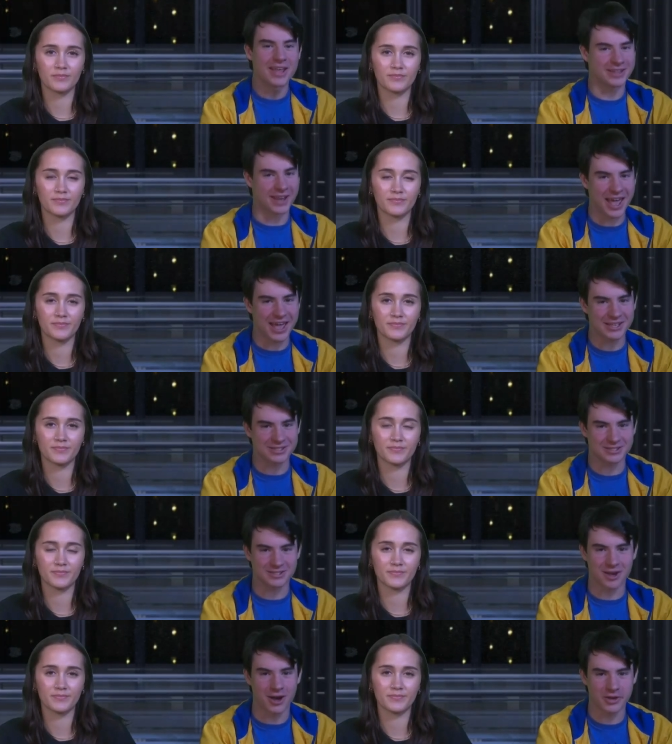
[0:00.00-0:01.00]
Speaker 1: Today's
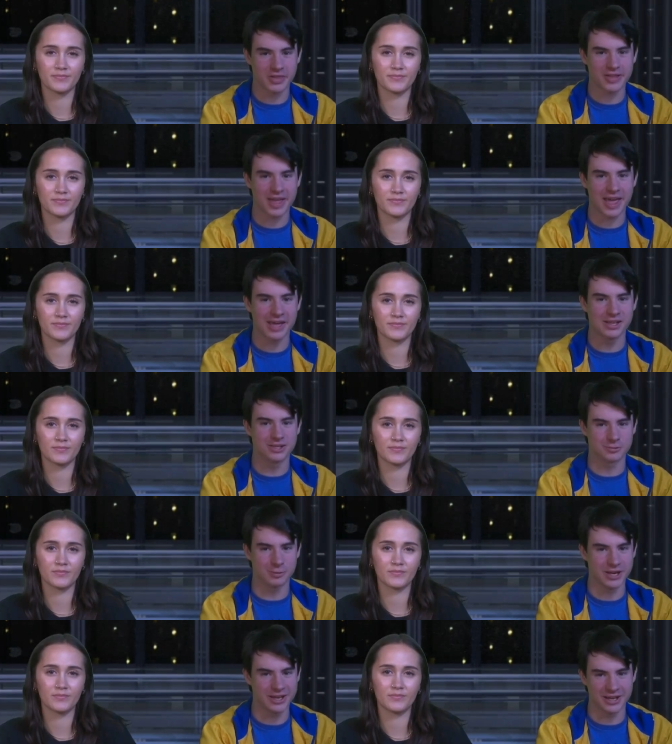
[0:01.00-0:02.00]
Song of the Day is
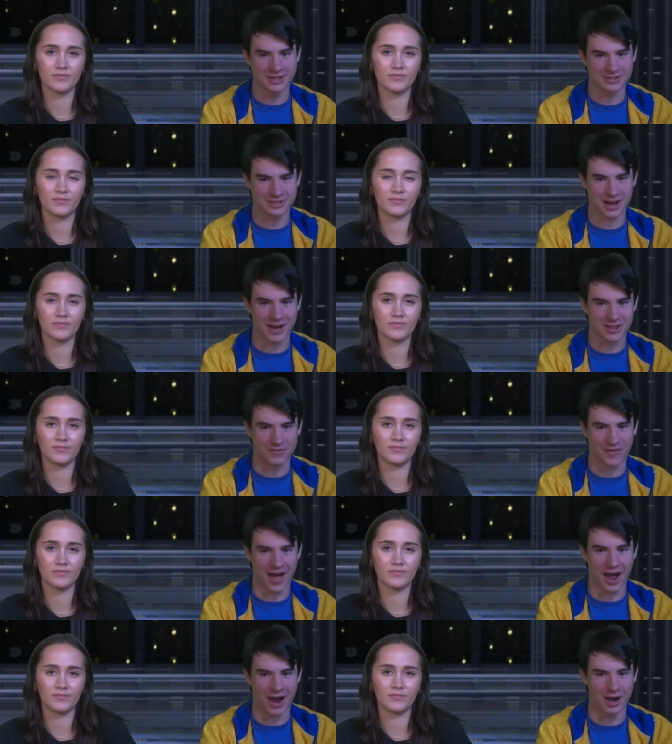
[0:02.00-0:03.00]
We Didn't Start the
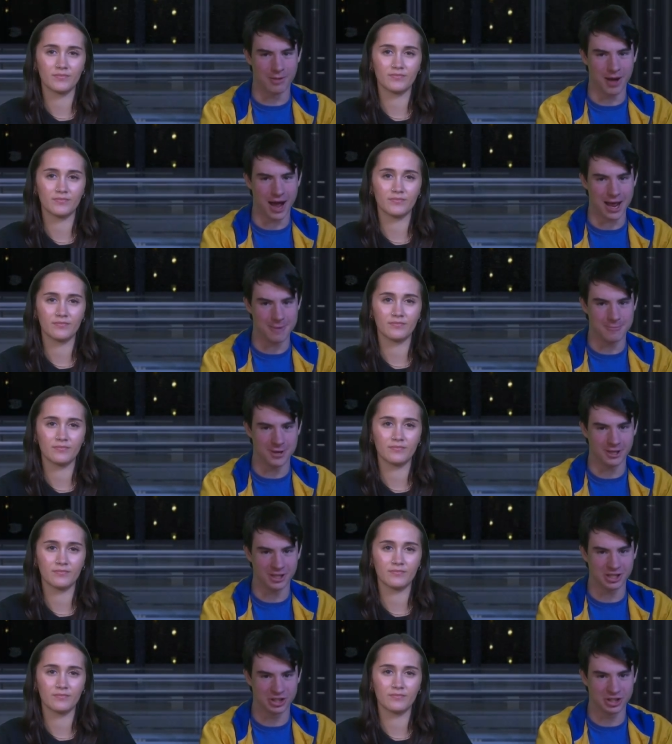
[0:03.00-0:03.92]
Fire by Billy